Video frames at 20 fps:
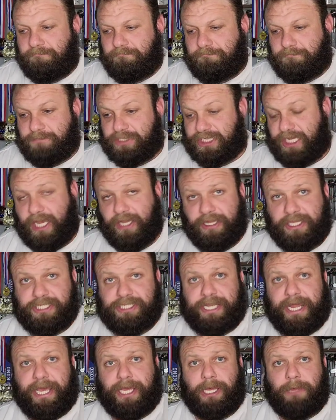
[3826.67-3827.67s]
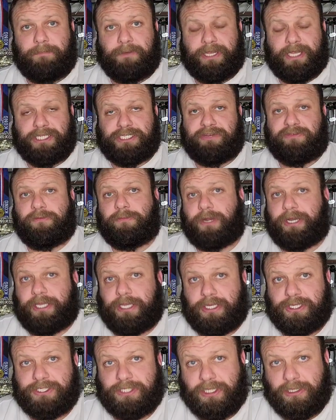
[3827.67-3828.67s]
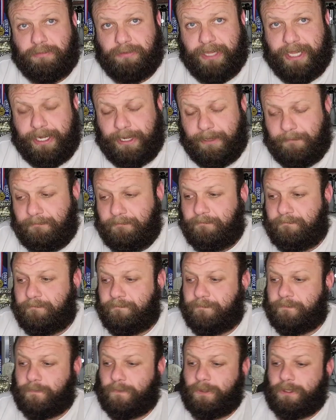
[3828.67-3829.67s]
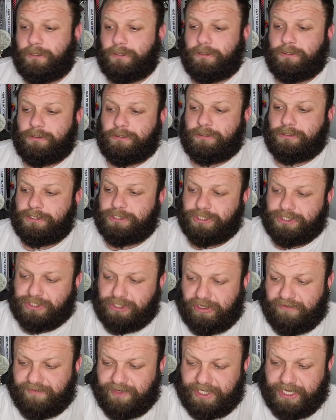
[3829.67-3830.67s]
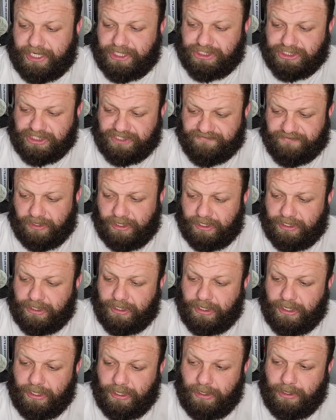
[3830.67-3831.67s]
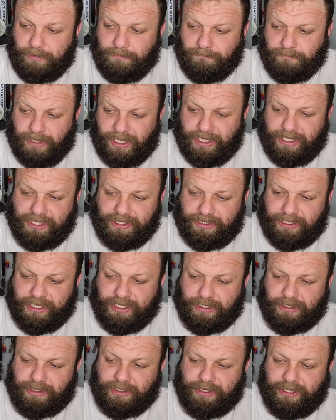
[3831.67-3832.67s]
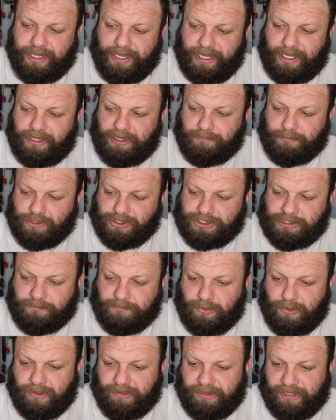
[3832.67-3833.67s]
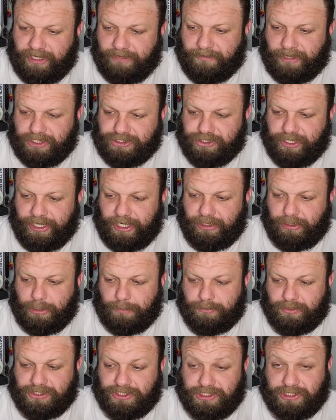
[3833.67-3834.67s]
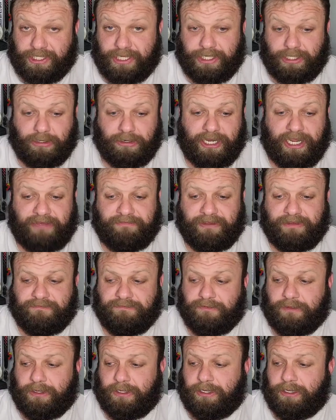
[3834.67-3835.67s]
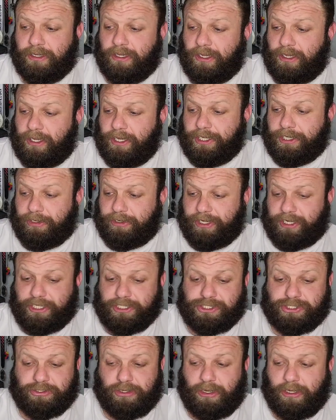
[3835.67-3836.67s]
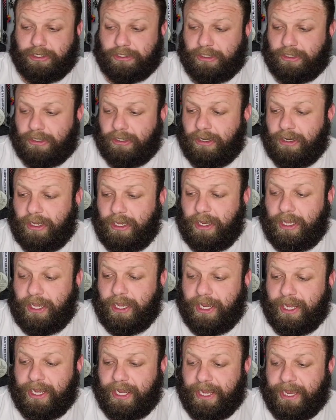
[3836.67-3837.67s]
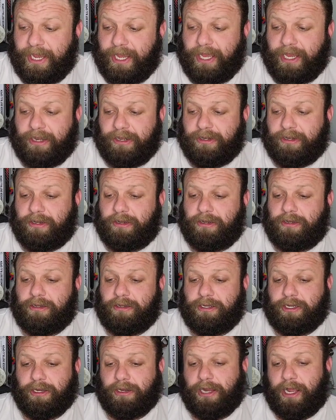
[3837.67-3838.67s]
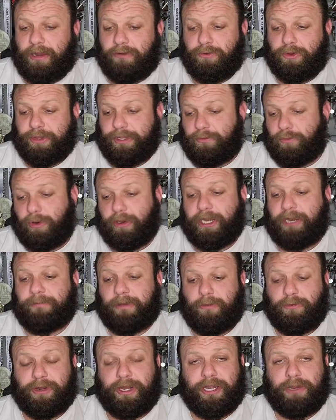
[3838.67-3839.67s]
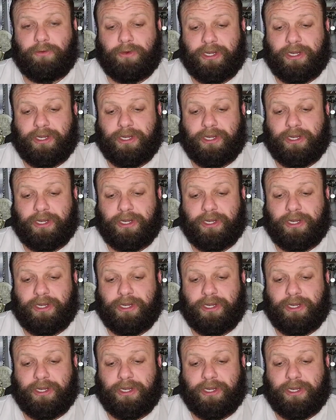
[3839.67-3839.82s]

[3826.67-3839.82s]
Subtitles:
see how they stack up against everybody else on the planet. So certification's fun, but at the end of the day, the most important thing about training grippers is that you're having fun, you're getting stronger, and you're not really worried about what anyone